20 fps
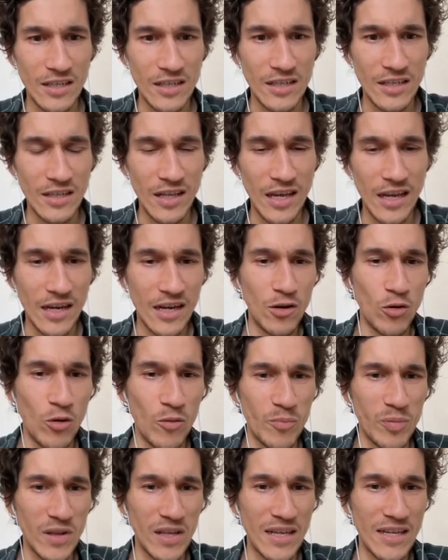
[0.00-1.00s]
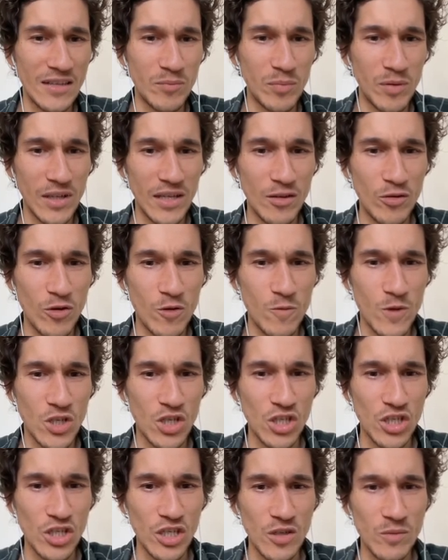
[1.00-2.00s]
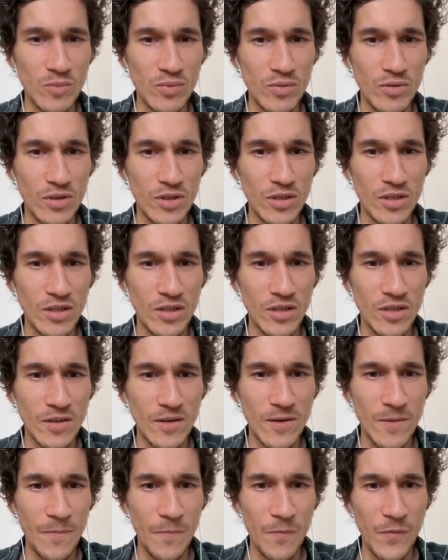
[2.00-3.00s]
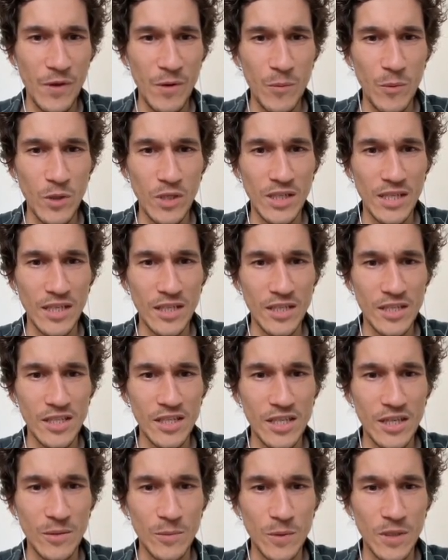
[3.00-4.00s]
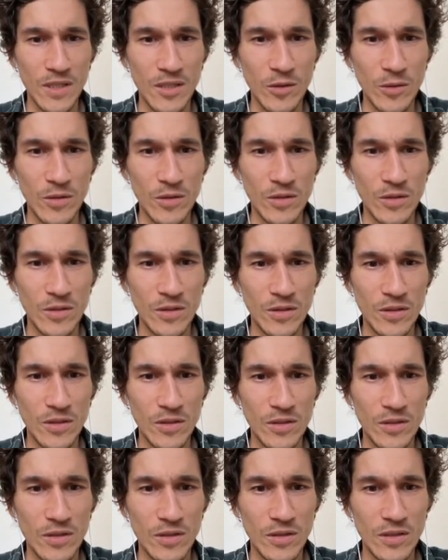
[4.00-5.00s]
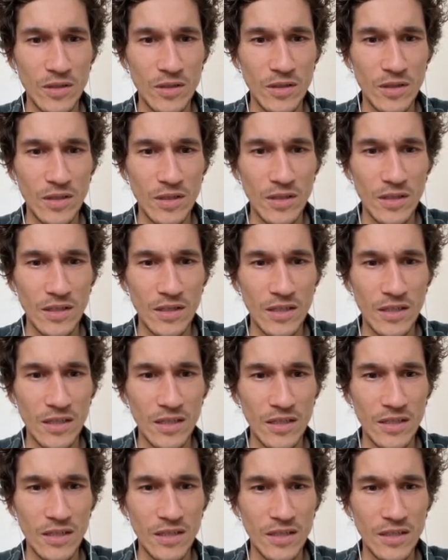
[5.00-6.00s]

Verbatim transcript: Like or play and play or with sheep. What else can we do? We